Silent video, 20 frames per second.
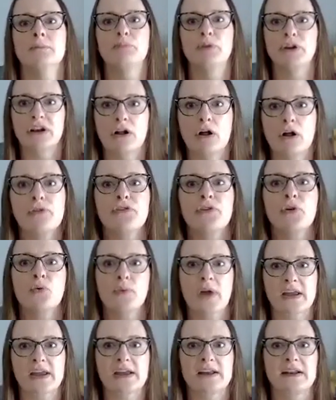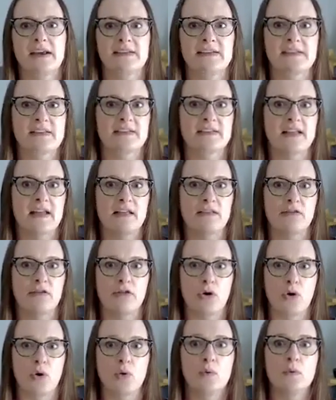But it also recognizes
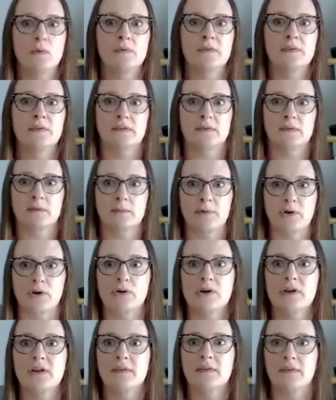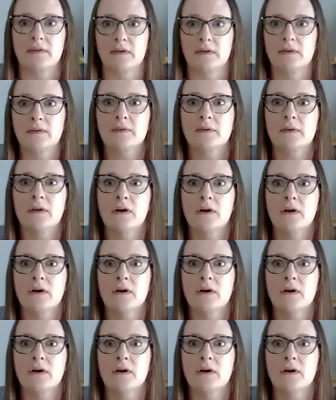that those experiences